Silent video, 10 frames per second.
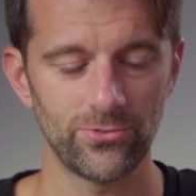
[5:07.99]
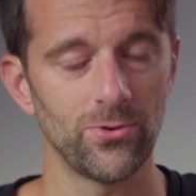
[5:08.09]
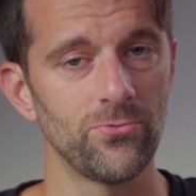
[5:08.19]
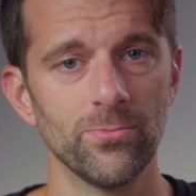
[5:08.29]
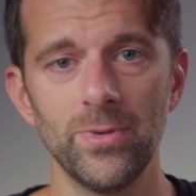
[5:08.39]
So
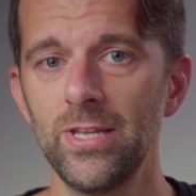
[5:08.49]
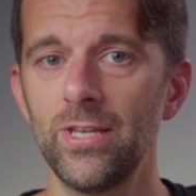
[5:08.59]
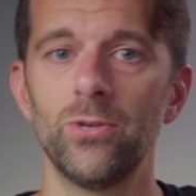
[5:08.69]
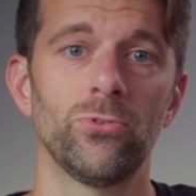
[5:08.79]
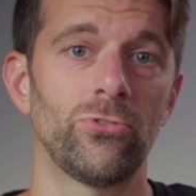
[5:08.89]
for me,
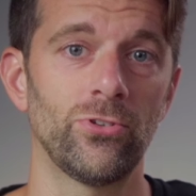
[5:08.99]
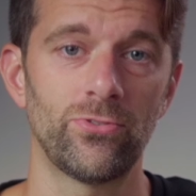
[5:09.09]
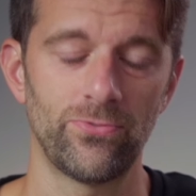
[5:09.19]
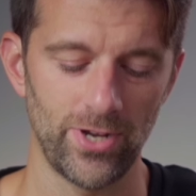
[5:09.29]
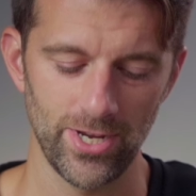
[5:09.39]
it was
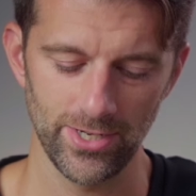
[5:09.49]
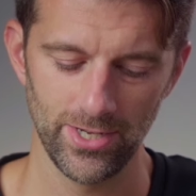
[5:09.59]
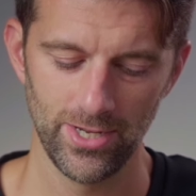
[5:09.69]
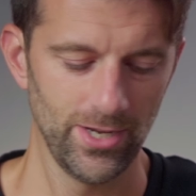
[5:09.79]
just fine.